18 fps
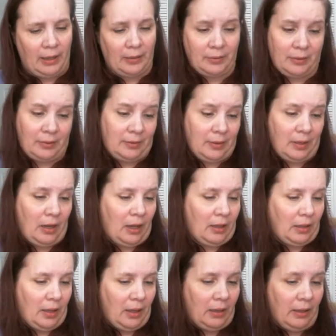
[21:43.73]
as I
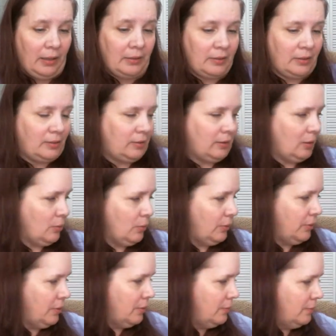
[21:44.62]
said, I, I like to stick
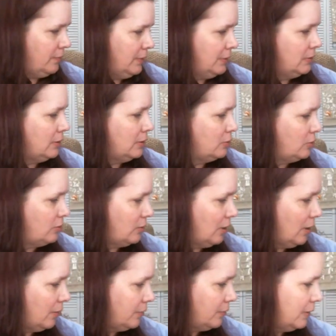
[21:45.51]
with the vintage
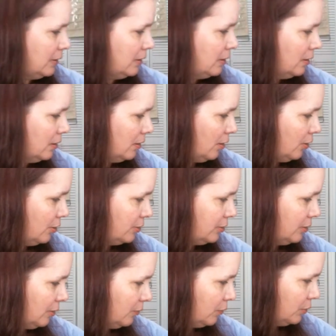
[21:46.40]
stuff, and her
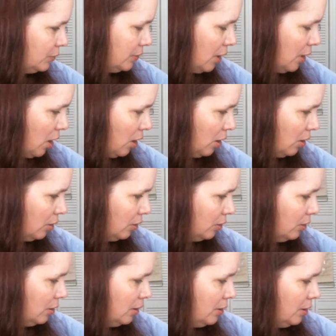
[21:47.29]
stuff was
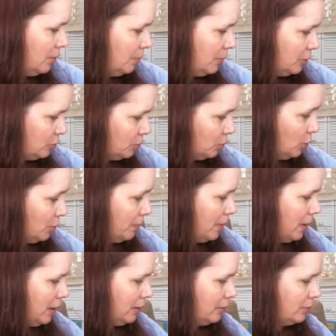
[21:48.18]
all much more
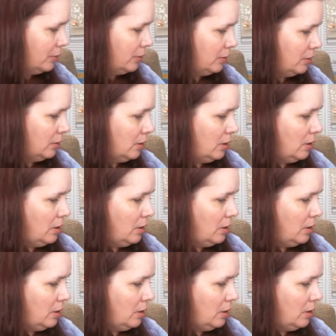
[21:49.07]
modern.